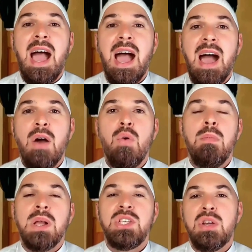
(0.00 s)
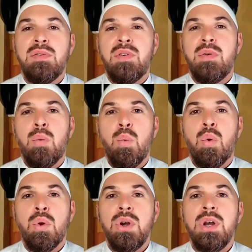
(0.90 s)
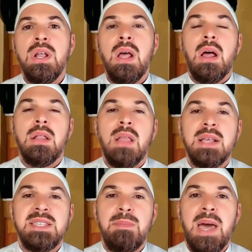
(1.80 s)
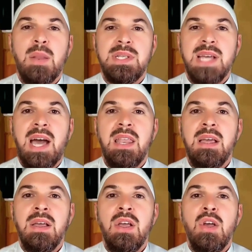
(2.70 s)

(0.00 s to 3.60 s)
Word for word: how much of a reward Allah subhanahu wa ta'ala